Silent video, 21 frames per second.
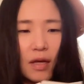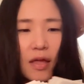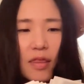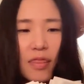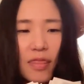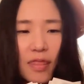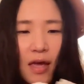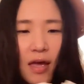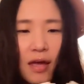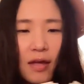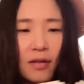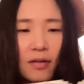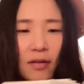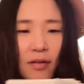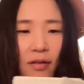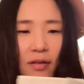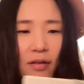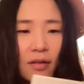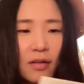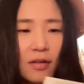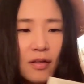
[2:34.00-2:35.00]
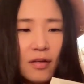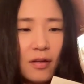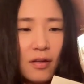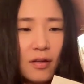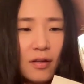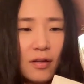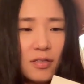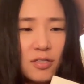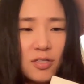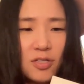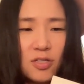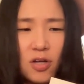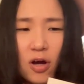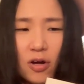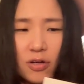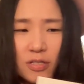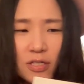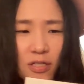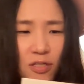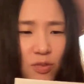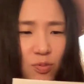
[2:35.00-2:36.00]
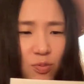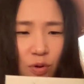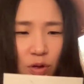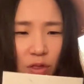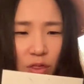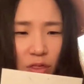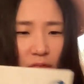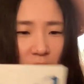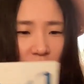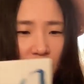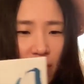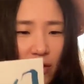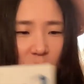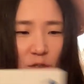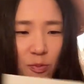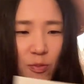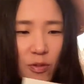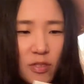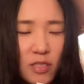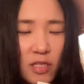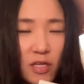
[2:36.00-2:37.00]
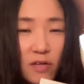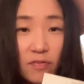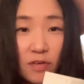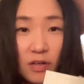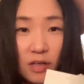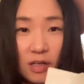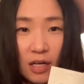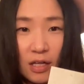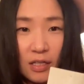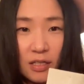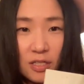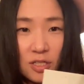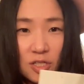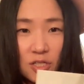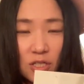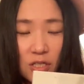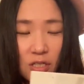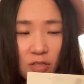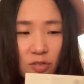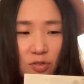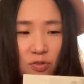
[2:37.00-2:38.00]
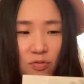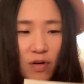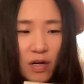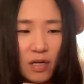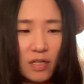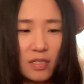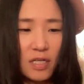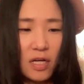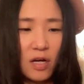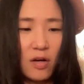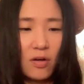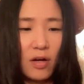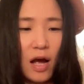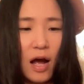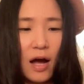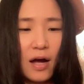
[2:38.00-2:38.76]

then started with a specific kanji to write down.